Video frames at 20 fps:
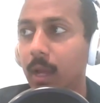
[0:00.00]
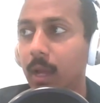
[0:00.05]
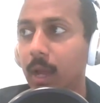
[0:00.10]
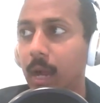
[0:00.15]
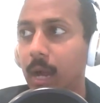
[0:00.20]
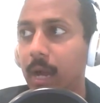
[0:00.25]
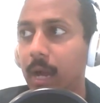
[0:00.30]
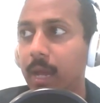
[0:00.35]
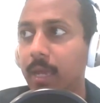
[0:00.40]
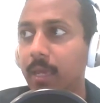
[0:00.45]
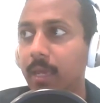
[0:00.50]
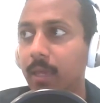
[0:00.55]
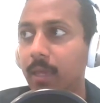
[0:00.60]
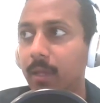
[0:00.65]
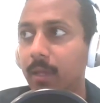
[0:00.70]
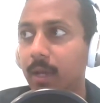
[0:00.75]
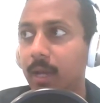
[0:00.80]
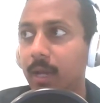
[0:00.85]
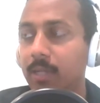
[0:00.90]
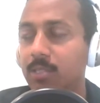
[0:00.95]
I
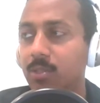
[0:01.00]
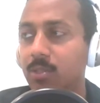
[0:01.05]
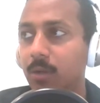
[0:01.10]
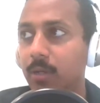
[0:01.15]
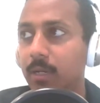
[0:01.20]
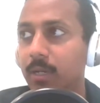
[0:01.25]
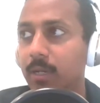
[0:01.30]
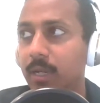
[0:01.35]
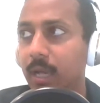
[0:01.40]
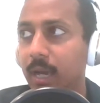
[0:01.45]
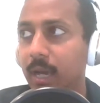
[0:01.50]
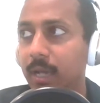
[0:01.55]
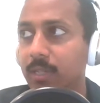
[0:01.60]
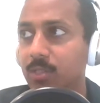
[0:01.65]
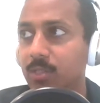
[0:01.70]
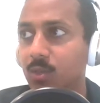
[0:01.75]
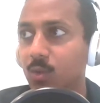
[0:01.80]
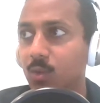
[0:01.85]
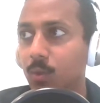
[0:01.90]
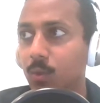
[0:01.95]
I started in high
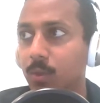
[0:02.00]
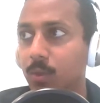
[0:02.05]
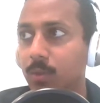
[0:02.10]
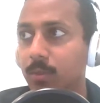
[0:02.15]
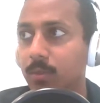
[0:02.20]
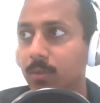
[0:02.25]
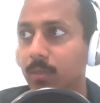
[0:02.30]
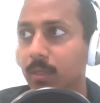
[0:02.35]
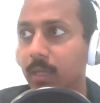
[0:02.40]
school